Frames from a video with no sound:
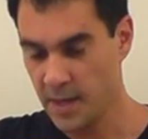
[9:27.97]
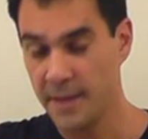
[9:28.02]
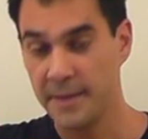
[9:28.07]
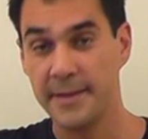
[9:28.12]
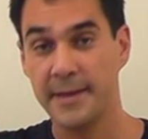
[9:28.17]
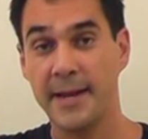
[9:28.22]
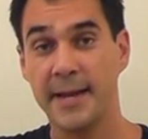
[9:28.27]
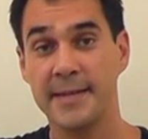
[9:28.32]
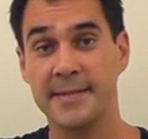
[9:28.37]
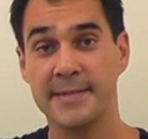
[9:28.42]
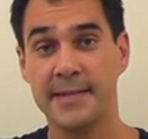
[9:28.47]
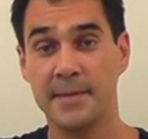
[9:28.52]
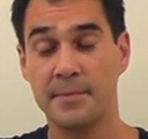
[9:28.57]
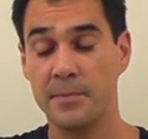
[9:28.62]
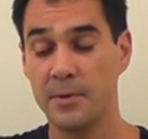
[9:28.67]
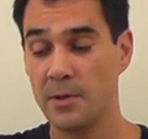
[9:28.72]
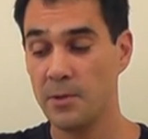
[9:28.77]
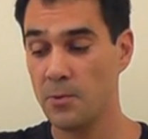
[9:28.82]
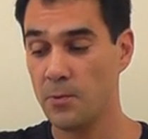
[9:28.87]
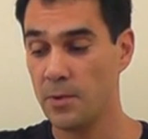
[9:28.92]
The next
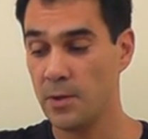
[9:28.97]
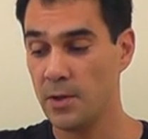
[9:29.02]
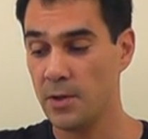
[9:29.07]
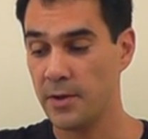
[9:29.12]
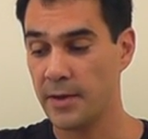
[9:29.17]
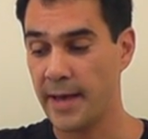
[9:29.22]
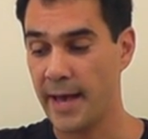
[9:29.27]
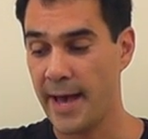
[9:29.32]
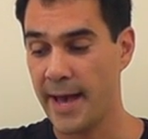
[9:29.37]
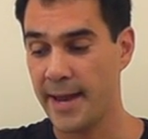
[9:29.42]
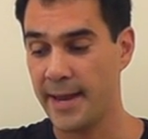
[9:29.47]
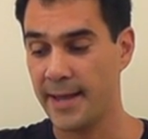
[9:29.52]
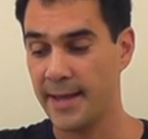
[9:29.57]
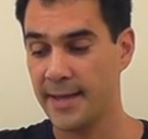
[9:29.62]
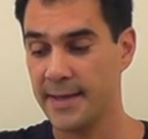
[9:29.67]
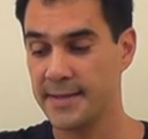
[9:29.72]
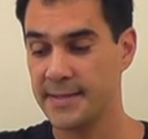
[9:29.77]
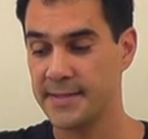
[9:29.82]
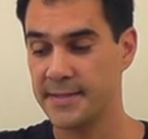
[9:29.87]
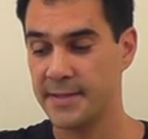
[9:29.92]
symbol we'll look at
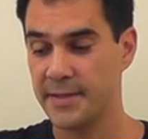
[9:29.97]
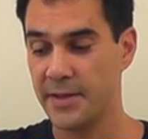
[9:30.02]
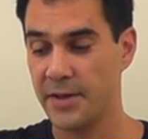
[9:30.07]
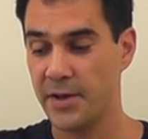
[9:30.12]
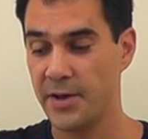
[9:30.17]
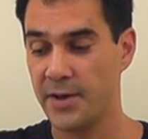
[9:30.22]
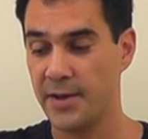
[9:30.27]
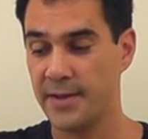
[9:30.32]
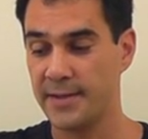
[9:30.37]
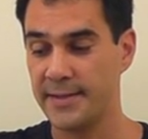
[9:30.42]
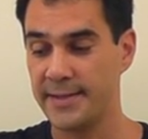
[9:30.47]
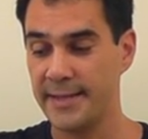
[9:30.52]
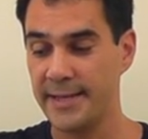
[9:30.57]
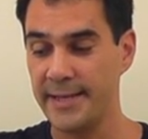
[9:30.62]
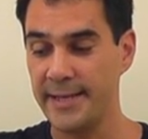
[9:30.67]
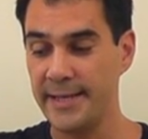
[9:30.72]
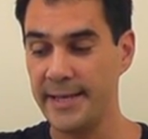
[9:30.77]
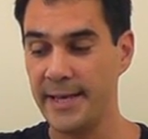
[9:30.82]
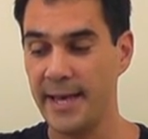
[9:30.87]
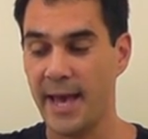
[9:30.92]
is the
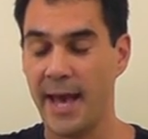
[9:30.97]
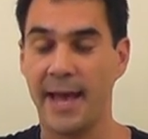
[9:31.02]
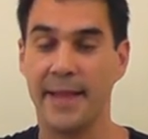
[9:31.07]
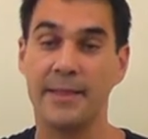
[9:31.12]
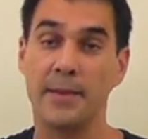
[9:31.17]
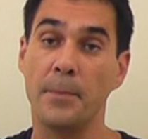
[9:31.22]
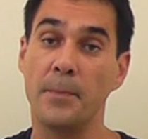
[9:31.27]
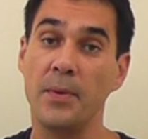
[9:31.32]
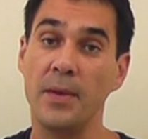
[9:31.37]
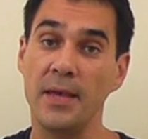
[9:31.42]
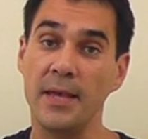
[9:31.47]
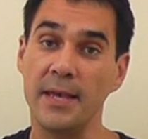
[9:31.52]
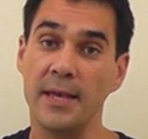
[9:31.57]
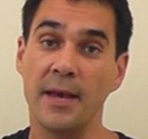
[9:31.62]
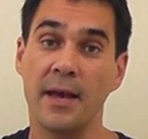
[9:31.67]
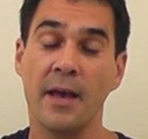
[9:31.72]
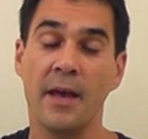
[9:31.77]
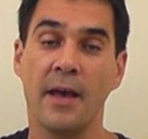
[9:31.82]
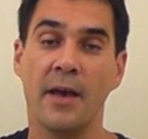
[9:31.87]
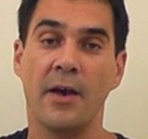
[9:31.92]
T and the
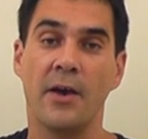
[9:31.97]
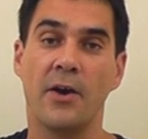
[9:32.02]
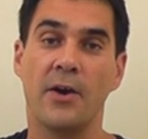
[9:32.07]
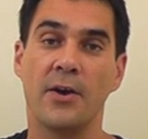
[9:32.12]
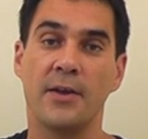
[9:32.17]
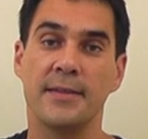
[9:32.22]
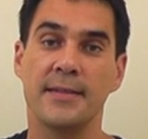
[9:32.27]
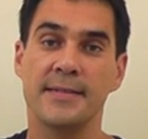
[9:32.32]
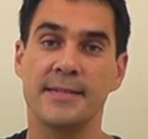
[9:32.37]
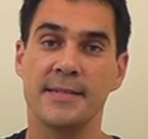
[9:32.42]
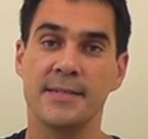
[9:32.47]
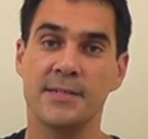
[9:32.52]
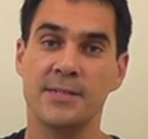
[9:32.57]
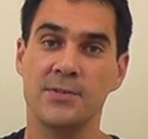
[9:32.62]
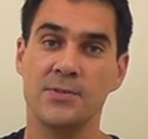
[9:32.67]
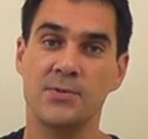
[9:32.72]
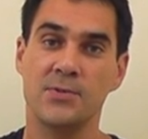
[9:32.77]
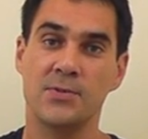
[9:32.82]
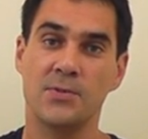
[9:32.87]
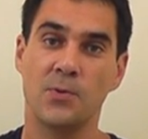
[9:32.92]
P. This is
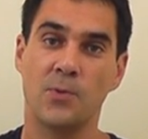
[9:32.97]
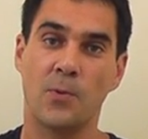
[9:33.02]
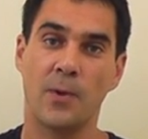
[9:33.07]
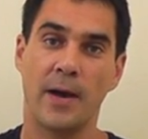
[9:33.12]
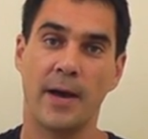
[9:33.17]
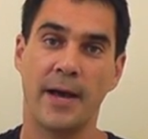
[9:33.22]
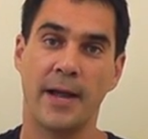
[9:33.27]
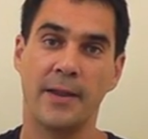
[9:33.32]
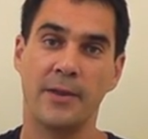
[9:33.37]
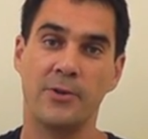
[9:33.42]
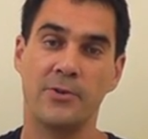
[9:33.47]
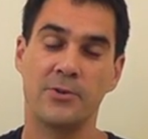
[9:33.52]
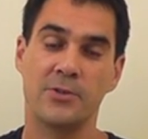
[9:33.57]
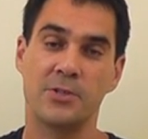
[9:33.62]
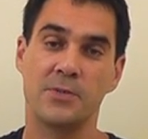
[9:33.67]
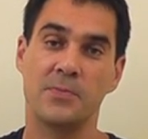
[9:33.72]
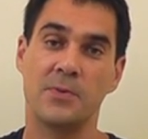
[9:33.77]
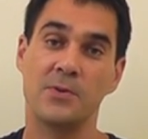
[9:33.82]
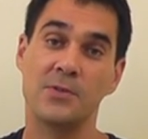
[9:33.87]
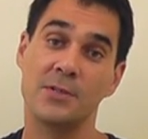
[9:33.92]
used when you're
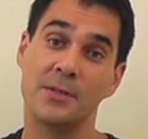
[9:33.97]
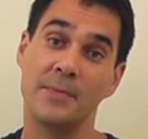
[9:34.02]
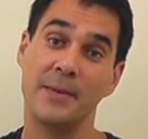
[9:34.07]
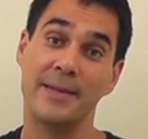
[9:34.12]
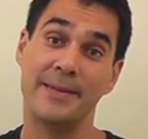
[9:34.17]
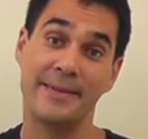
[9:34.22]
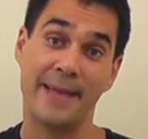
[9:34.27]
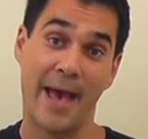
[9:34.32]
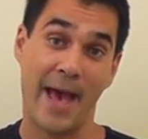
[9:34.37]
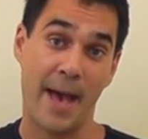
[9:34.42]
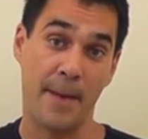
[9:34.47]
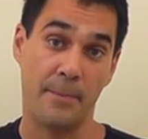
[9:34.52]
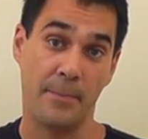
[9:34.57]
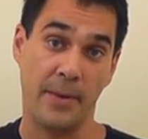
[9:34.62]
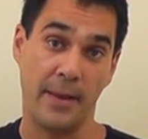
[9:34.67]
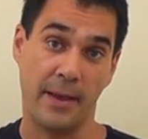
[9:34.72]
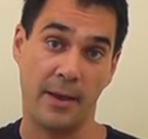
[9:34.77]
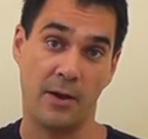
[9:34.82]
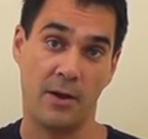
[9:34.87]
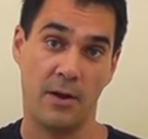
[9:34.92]
supposed to be
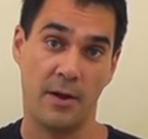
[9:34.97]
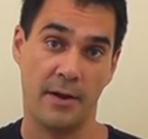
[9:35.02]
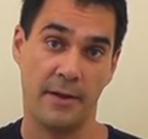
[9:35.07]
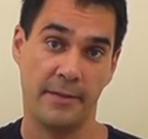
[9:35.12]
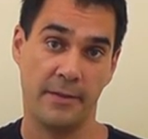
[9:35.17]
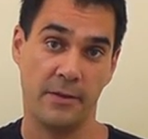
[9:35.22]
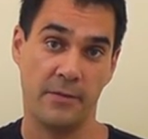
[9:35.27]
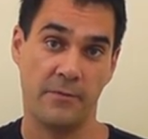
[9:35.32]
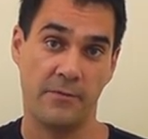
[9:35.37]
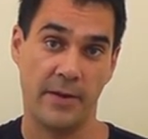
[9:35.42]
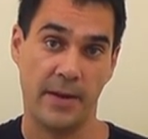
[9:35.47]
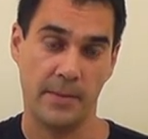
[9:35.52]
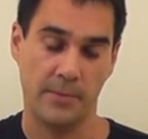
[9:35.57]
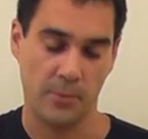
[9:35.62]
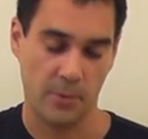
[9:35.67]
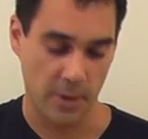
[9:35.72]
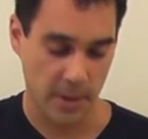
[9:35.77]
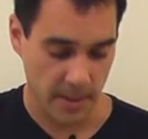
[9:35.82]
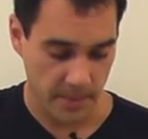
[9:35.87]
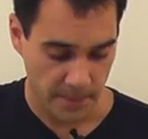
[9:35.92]
tapping on the
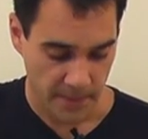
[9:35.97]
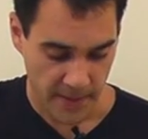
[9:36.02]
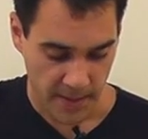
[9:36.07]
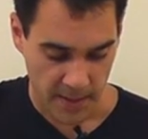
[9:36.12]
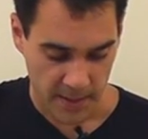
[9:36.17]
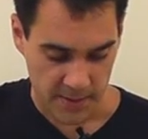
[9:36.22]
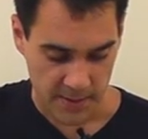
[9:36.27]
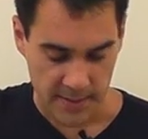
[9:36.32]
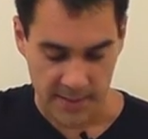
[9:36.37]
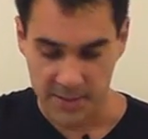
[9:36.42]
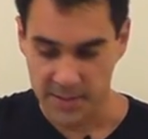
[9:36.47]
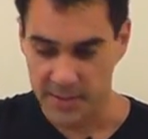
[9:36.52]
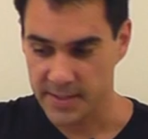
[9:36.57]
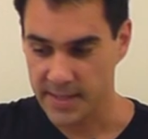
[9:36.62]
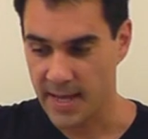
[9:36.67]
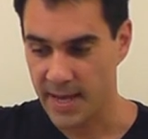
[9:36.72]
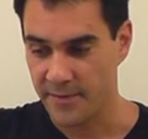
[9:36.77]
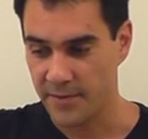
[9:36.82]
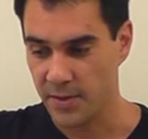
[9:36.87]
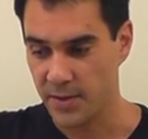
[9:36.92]
fretboard. So let's just
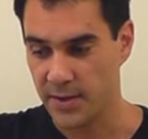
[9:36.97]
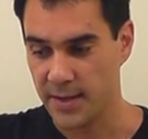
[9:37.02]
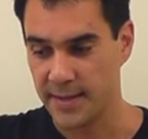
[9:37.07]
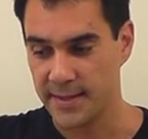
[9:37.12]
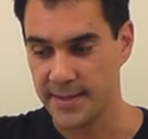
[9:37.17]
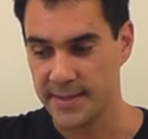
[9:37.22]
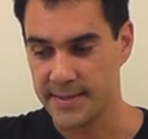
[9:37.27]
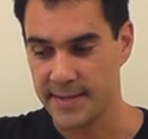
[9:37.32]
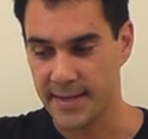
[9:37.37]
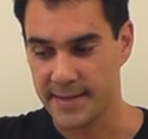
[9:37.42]
have a look at this